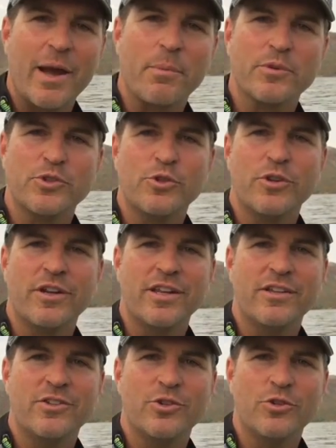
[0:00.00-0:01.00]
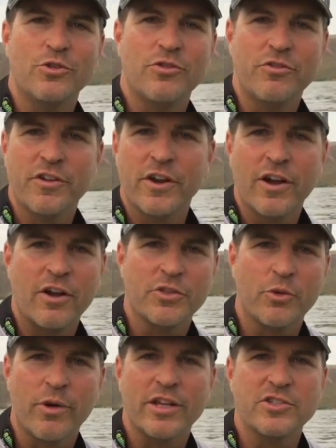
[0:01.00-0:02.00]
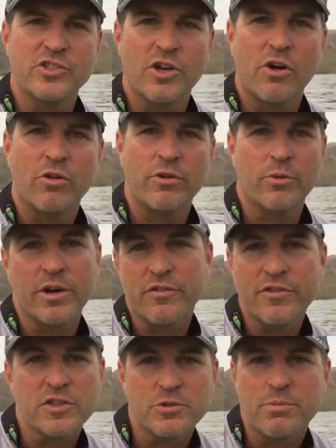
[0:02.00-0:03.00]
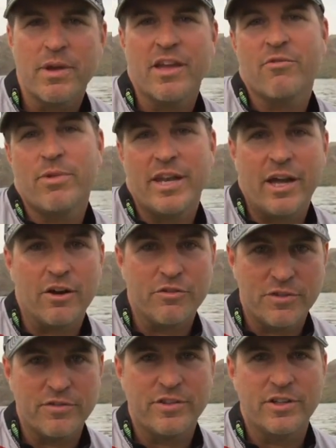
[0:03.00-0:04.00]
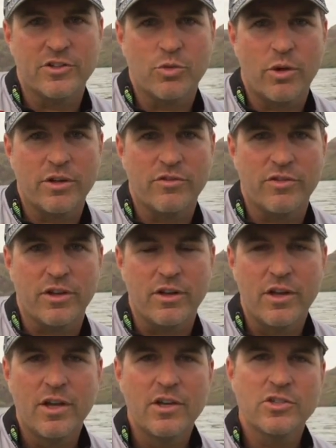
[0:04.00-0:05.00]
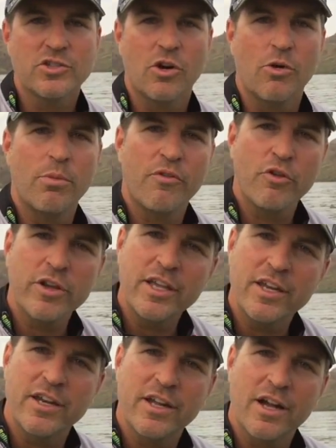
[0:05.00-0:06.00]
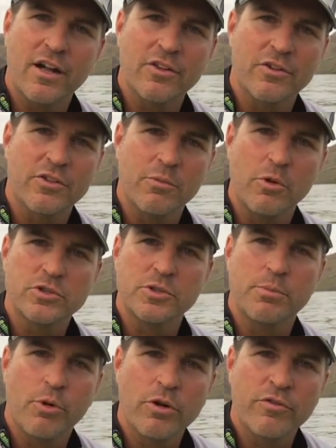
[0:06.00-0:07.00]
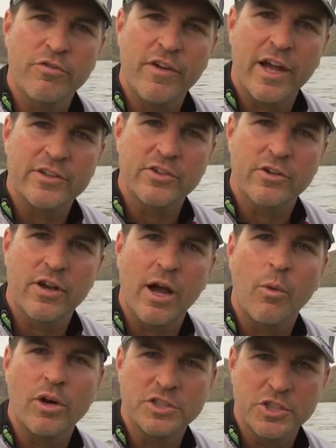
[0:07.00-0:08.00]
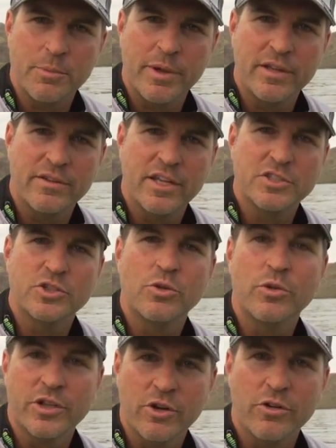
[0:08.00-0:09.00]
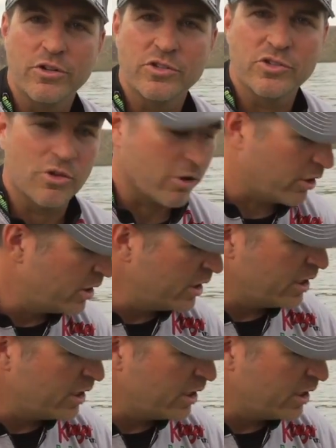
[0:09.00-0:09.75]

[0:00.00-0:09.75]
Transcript: an opportunity to figure out the right zone when a fish may have been down to 15 to 20 feet. So before you get into color, the most important factor I want you to pay attention to when you go to the store